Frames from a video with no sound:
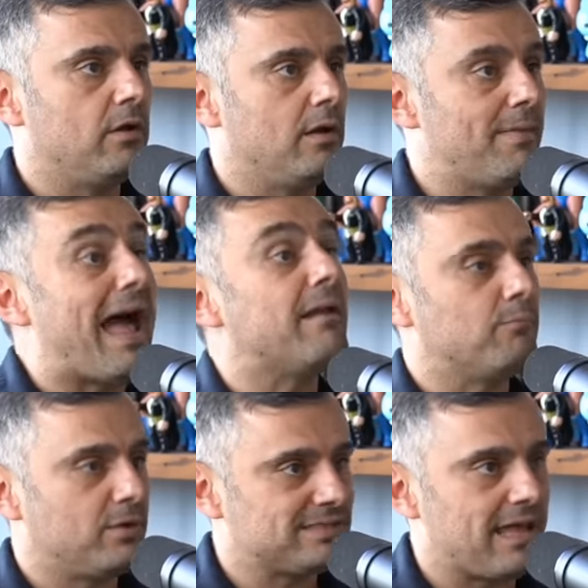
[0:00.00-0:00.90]
Uh, Matt
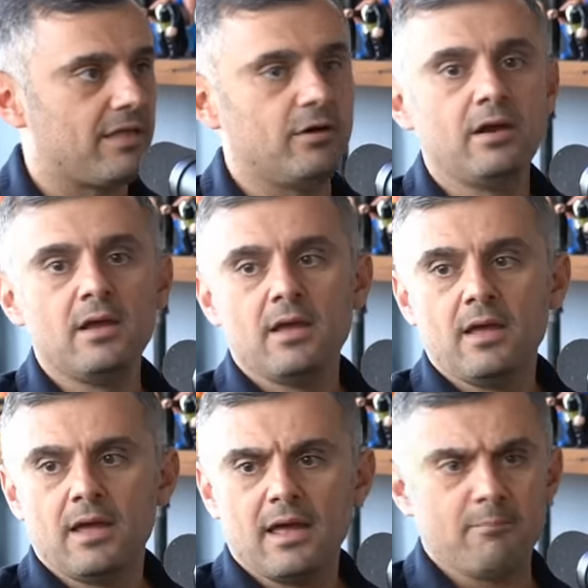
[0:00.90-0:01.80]
put us together,
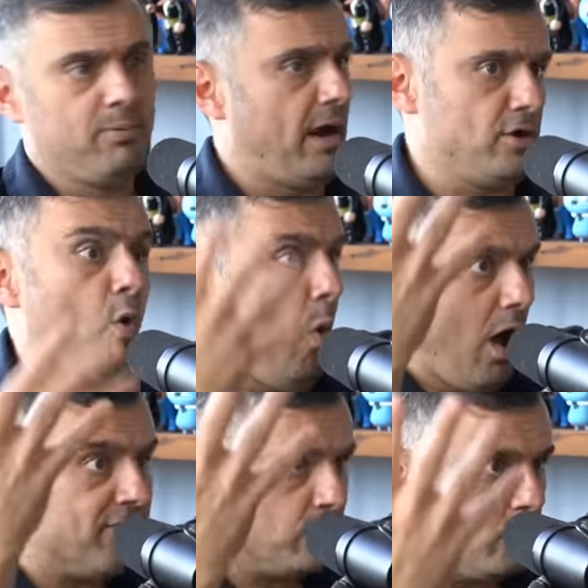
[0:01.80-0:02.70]
but I know
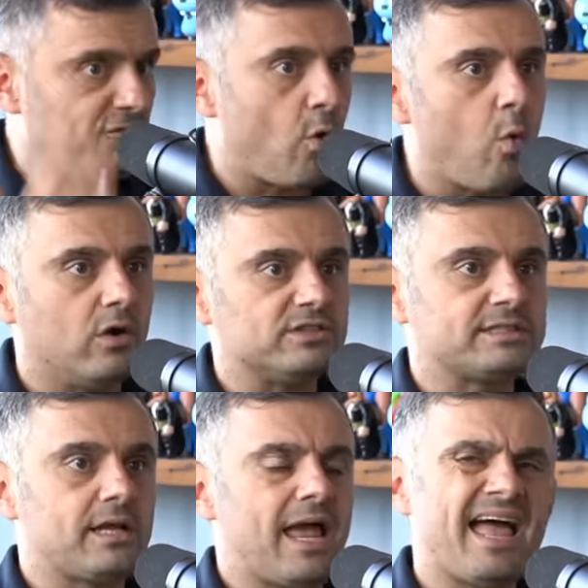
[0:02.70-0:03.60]
of you, of
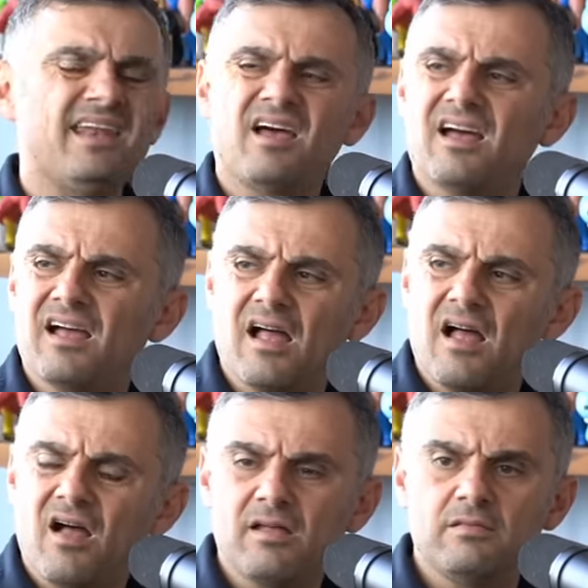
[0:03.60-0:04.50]
course. And
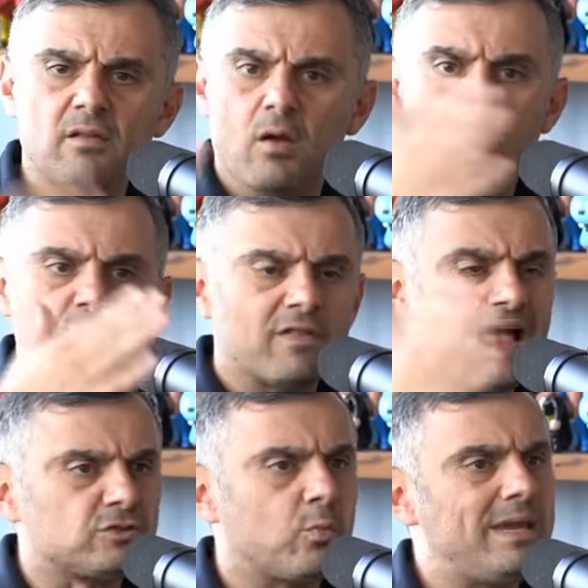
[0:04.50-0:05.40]
over the
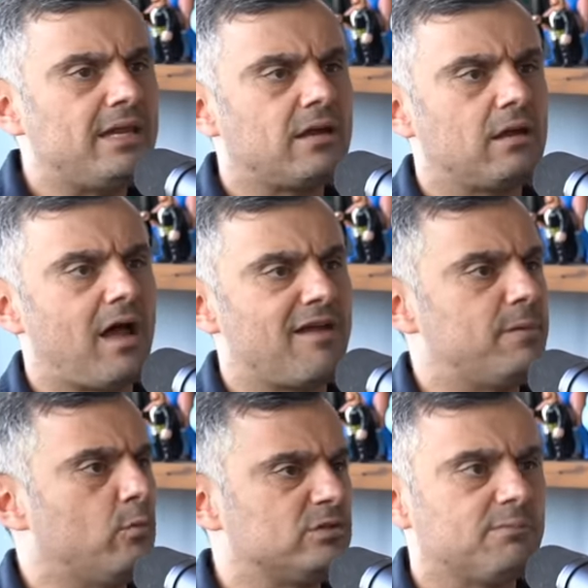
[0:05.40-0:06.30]
last week, I've
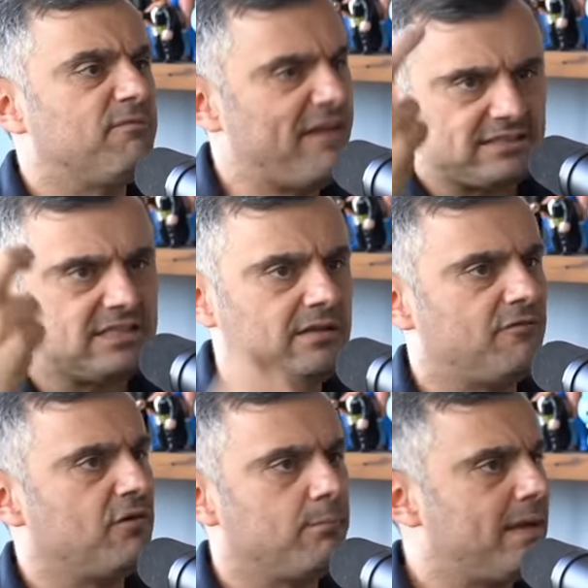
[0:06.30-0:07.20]
been with some fancy
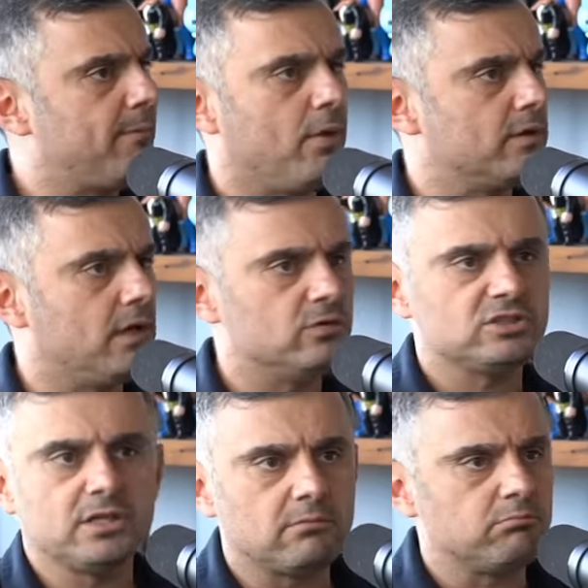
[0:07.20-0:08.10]
different people. You know,
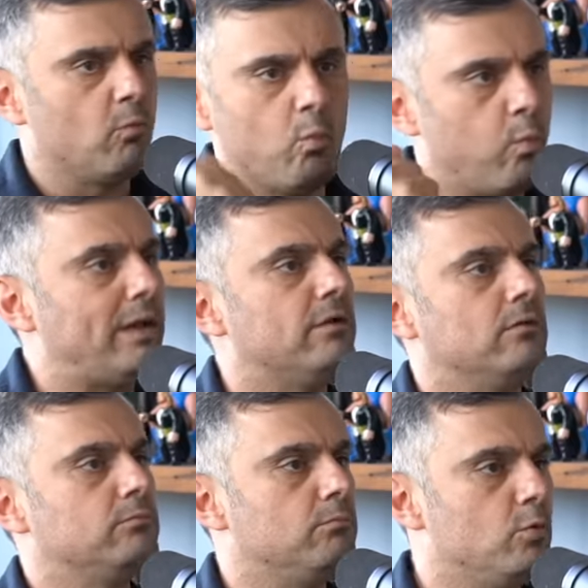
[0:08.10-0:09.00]
just like wheel,
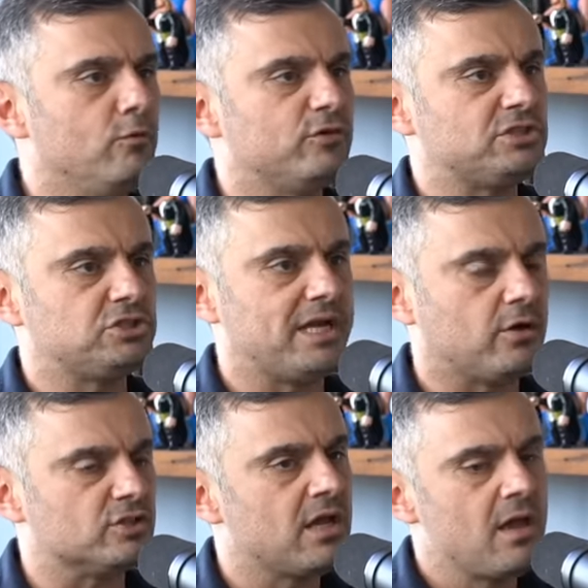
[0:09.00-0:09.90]
movers and shakers.